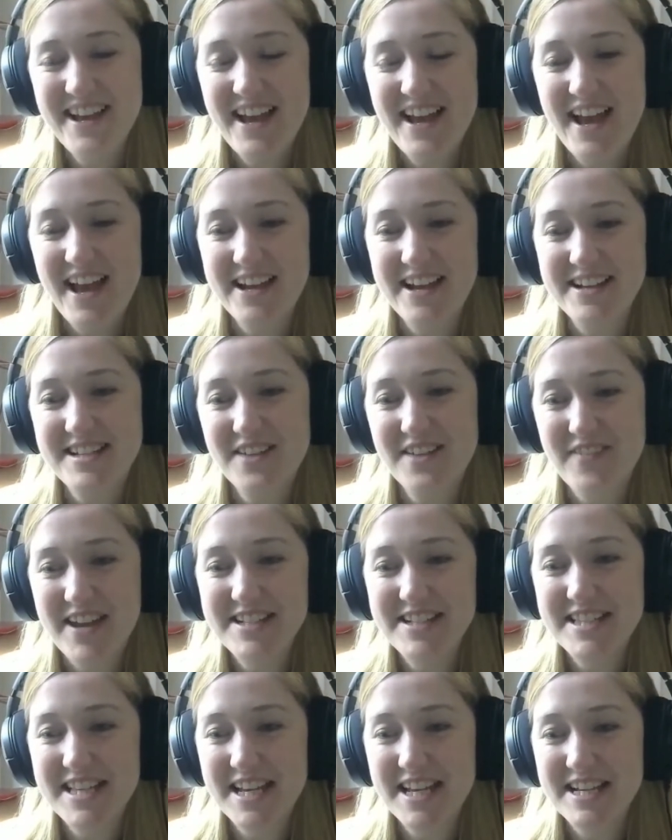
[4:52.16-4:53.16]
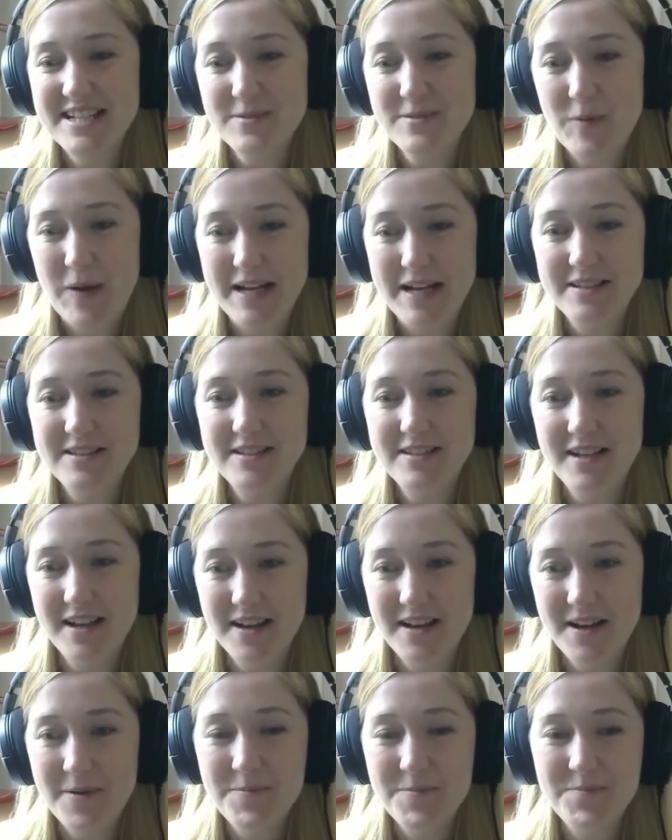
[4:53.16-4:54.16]
excavating as well,
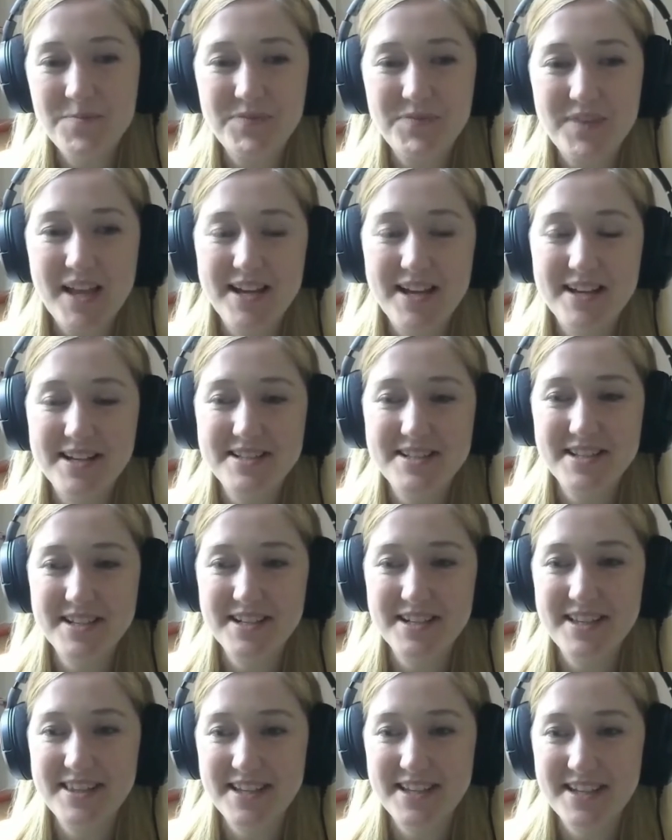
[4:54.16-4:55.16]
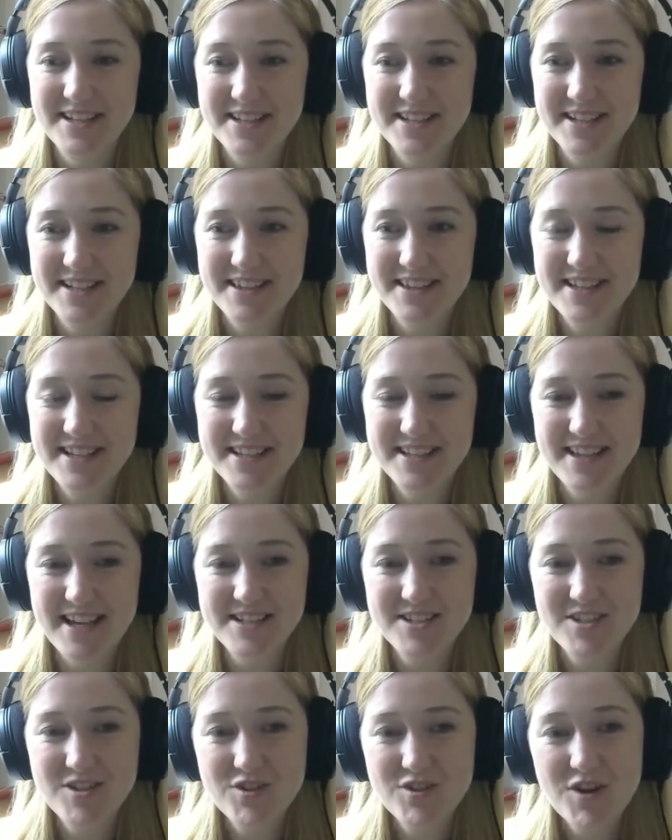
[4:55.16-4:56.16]
and I certainly think
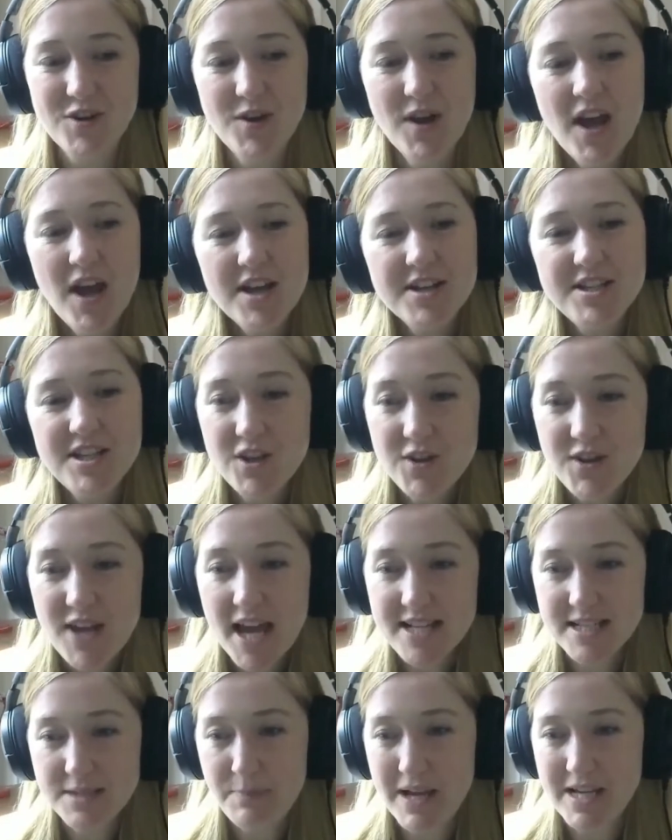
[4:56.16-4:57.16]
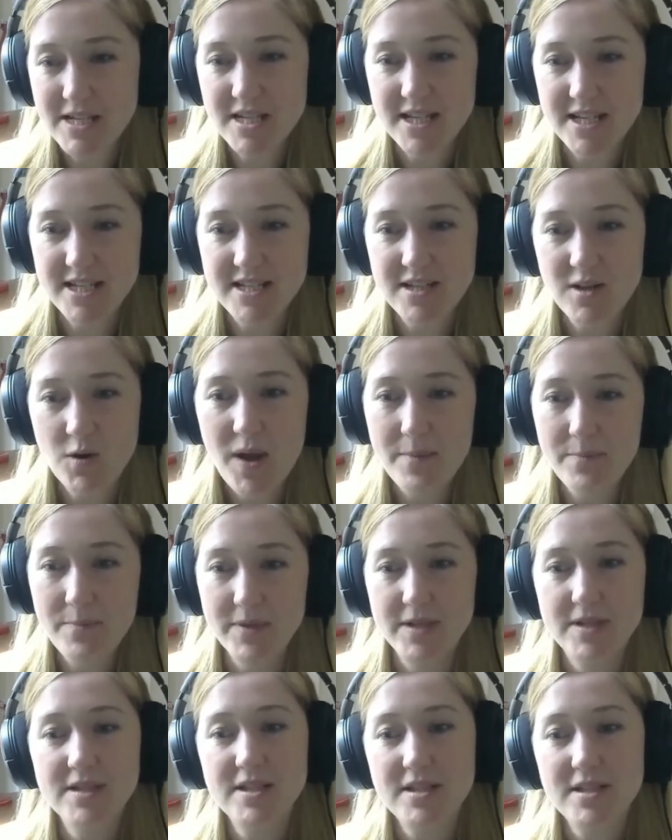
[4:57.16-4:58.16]
that's true. Do you get specialist
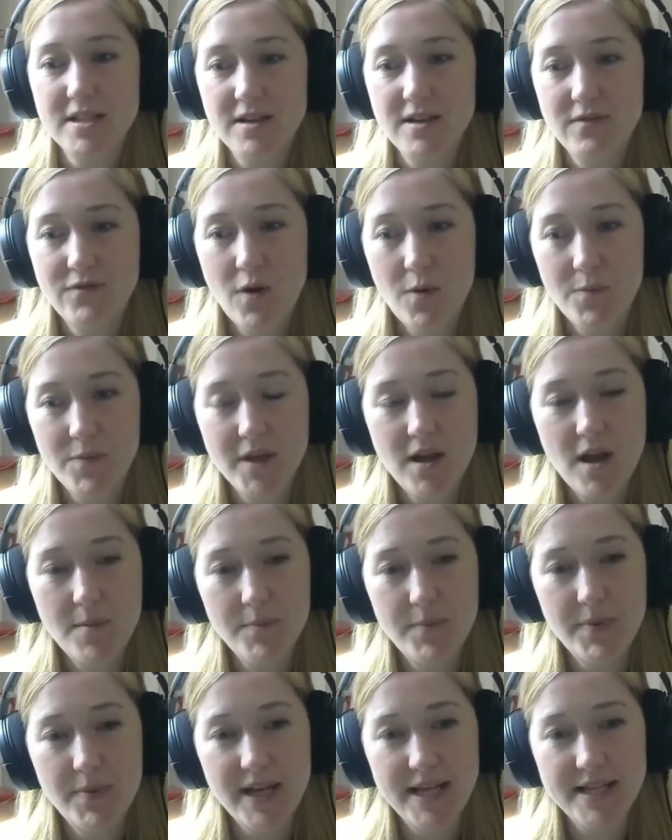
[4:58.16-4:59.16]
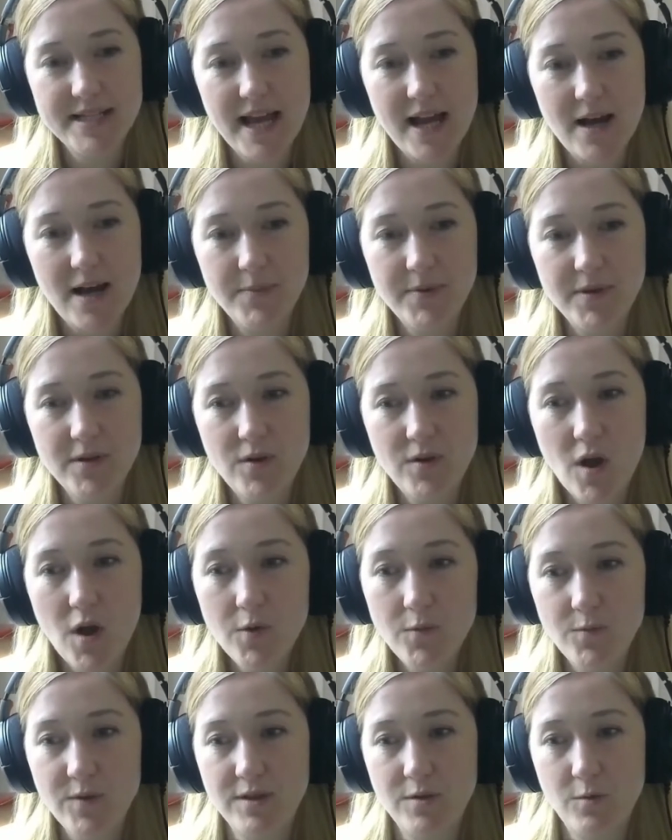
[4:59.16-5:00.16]
equipment from the company to help you
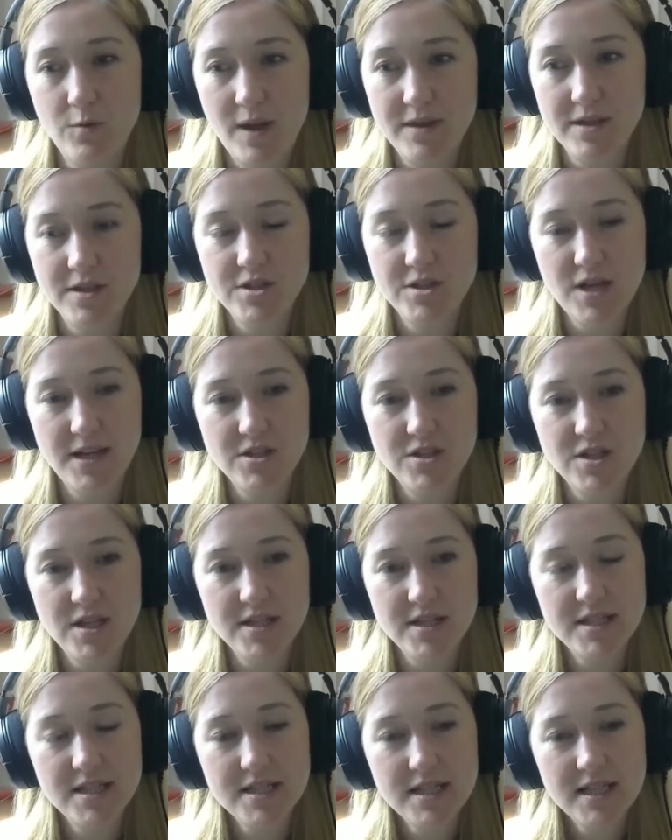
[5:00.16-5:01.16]
cope with the weather changes?